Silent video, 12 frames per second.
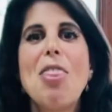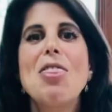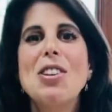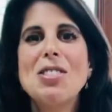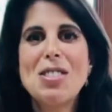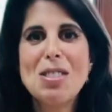
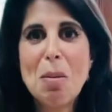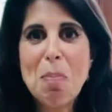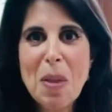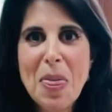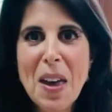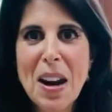The
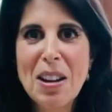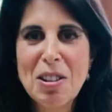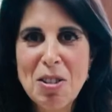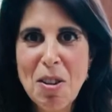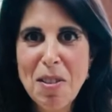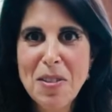
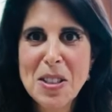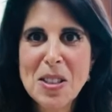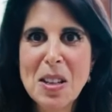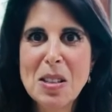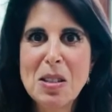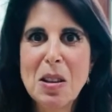sympathetic nervous
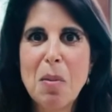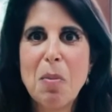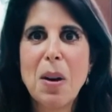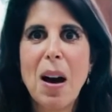system,